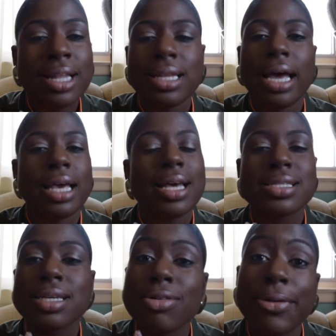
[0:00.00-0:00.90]
like,
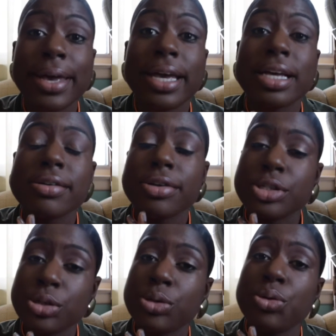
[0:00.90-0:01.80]
it's going
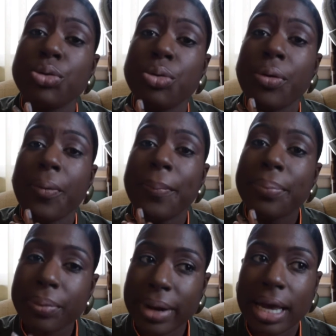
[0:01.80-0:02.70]
to
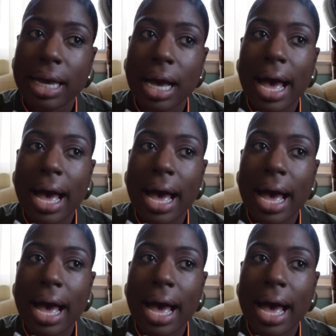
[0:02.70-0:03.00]
break.